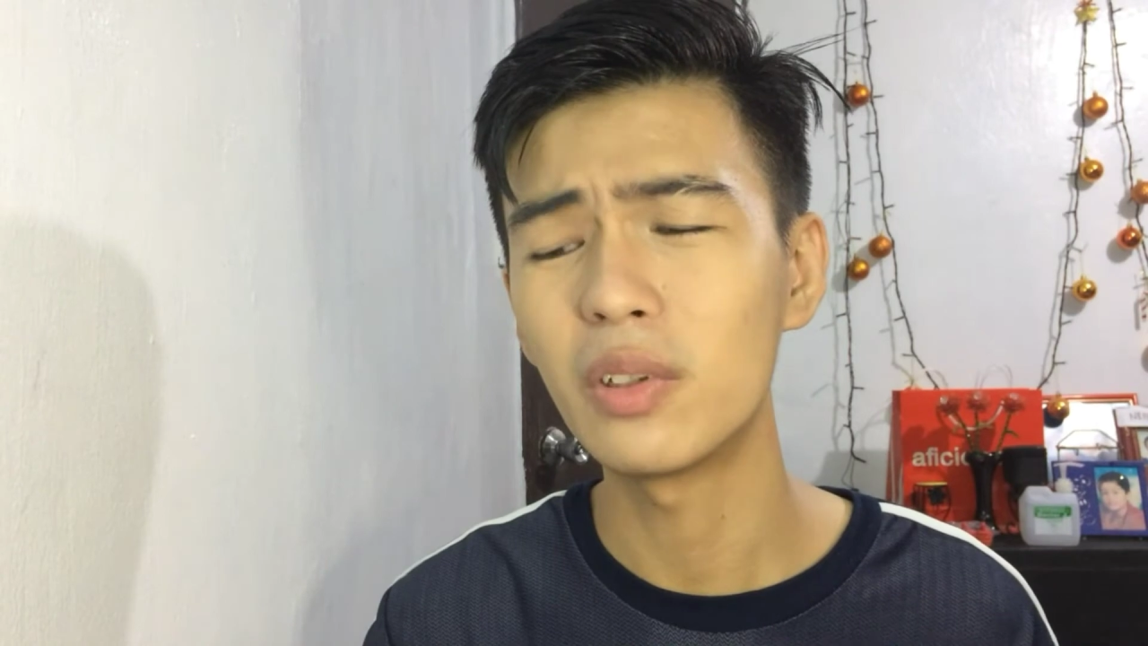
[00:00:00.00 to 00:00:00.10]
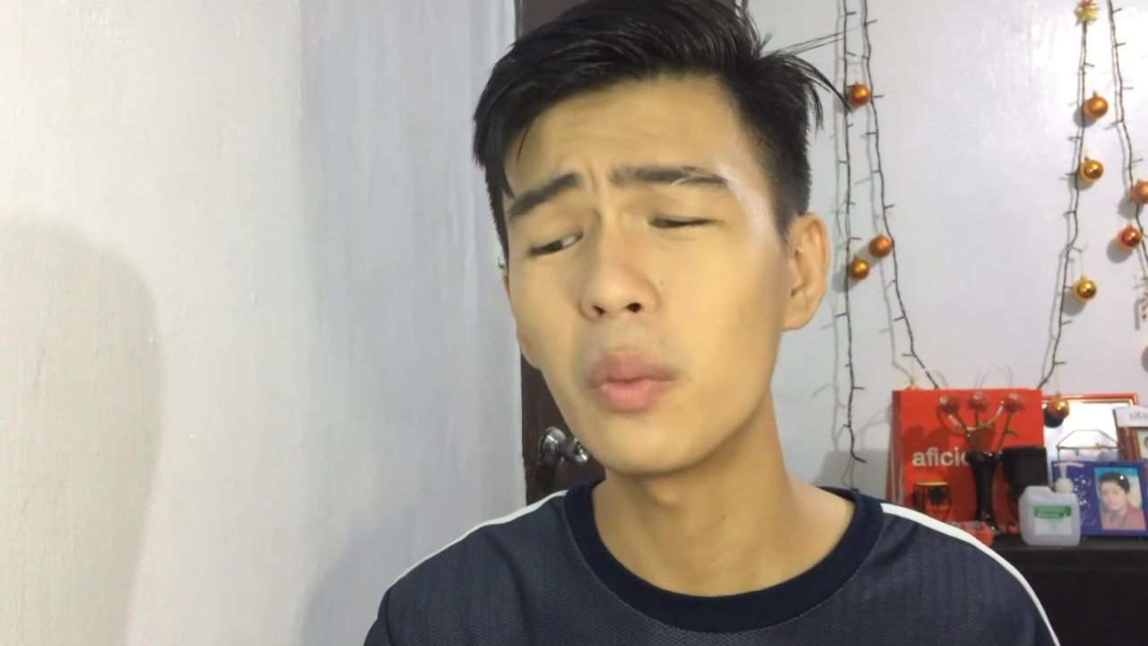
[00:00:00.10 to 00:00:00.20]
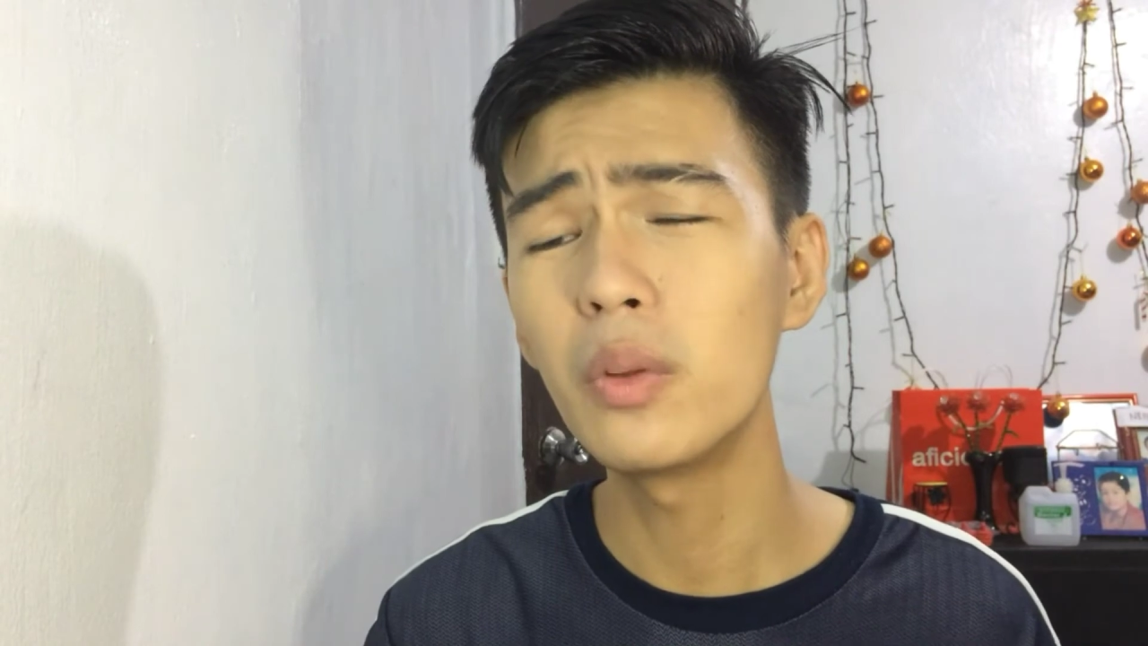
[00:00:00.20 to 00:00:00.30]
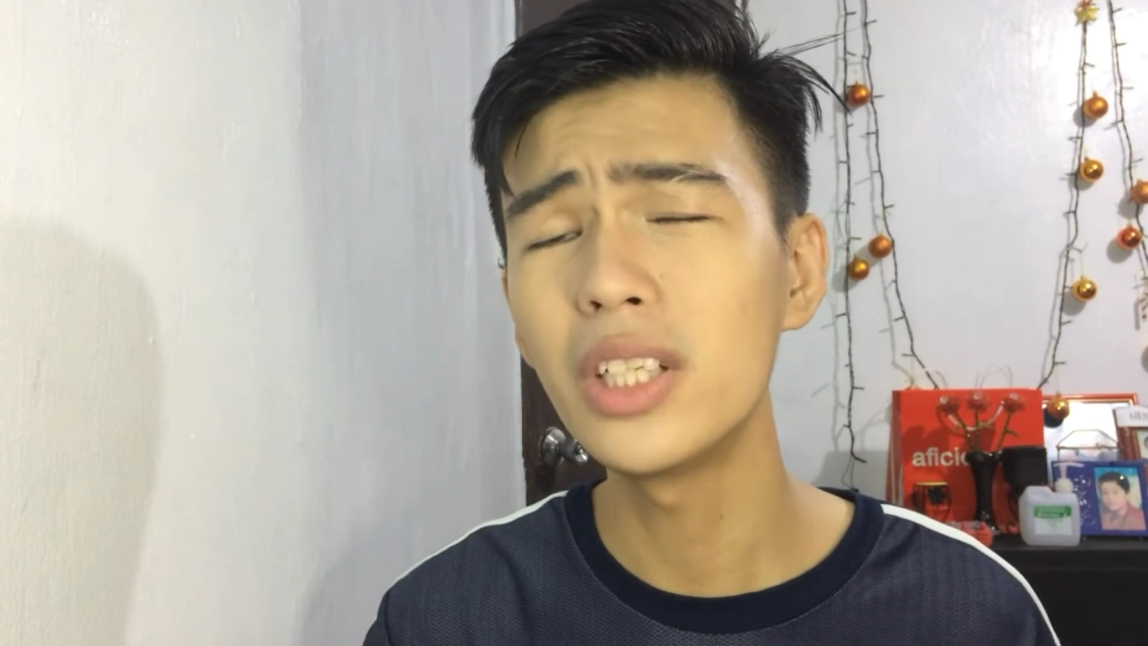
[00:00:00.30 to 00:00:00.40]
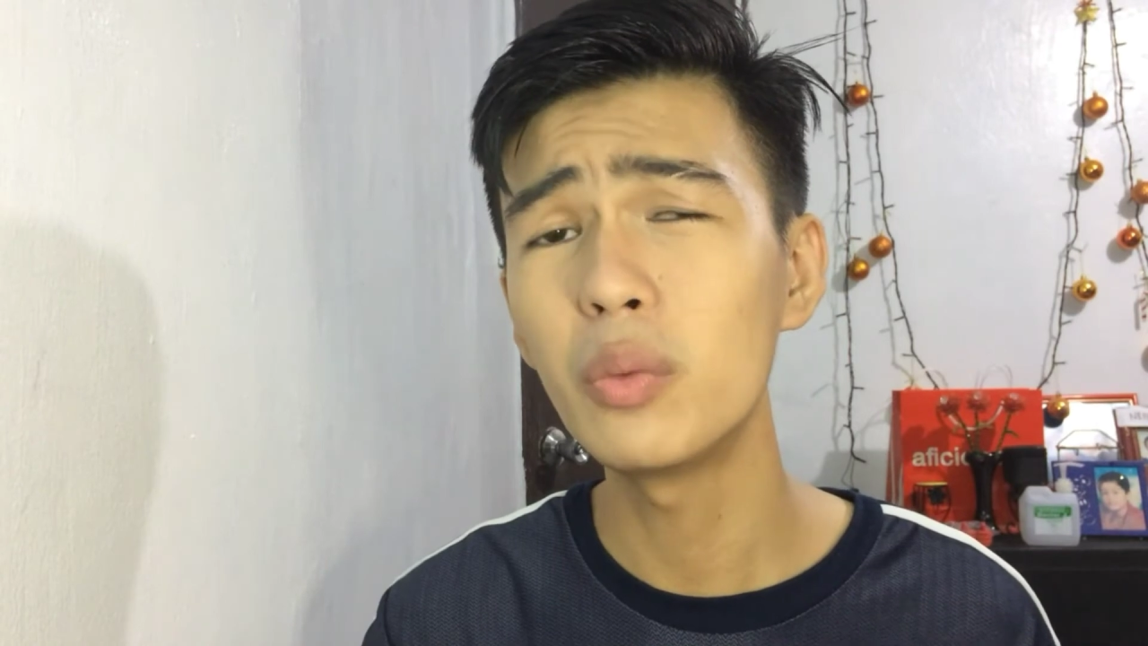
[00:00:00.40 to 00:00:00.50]
For
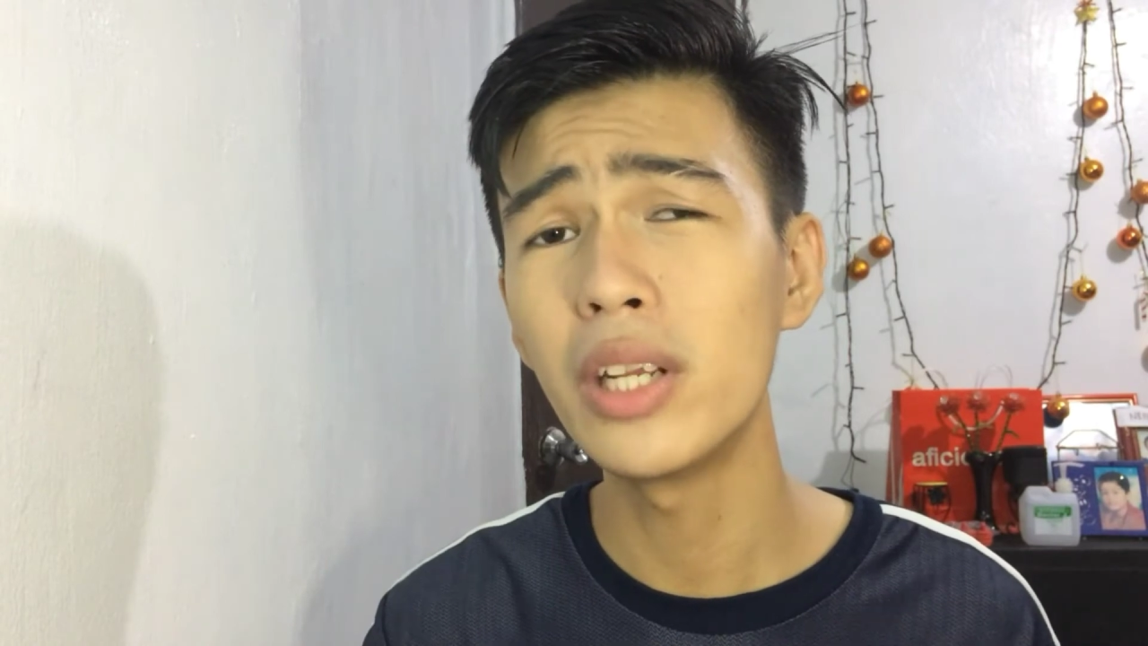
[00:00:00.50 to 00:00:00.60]
only